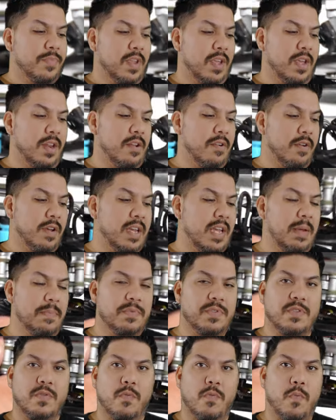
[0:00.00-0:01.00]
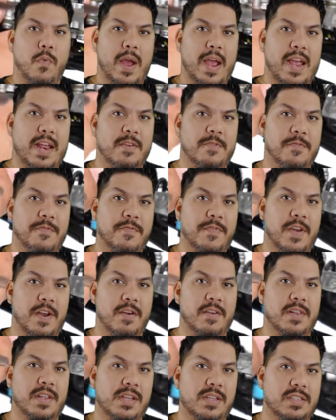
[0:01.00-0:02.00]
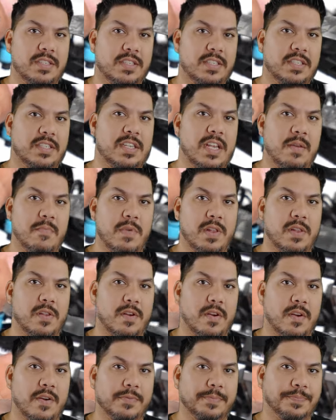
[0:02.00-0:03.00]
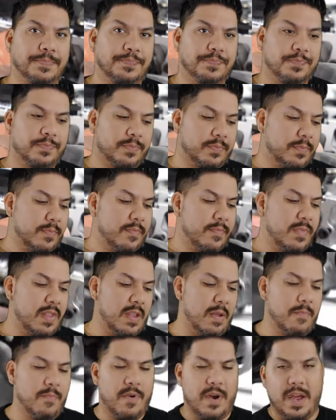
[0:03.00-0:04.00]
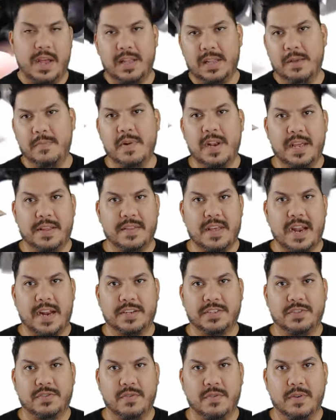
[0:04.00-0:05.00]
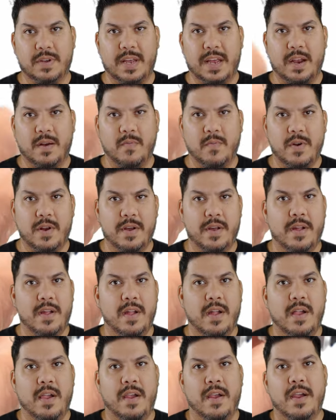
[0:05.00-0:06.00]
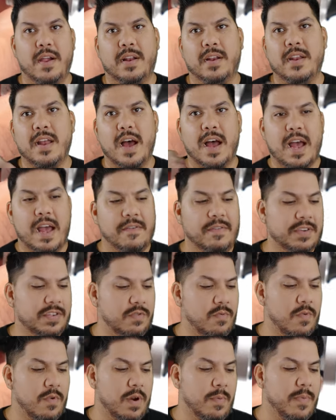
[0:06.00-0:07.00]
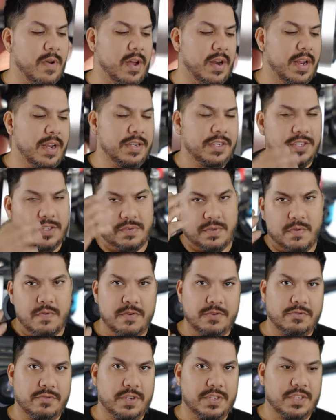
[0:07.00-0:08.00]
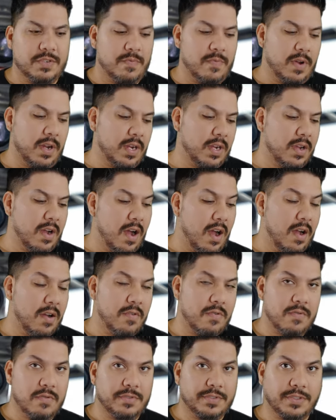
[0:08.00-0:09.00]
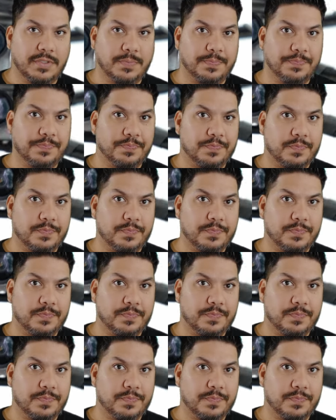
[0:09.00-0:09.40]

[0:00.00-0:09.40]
you know, keep the weight fairly similar by eliminating that external camera, not having to worry about it, and just record straight from my goggles,